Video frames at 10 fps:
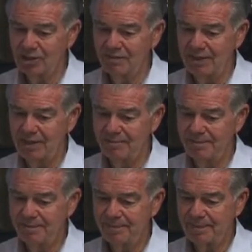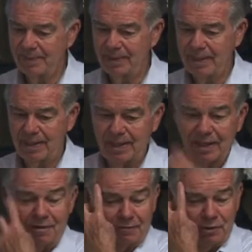of that.
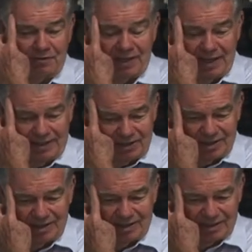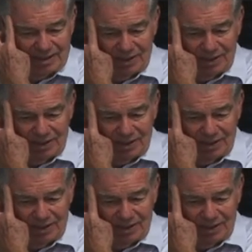Fruit flies. Now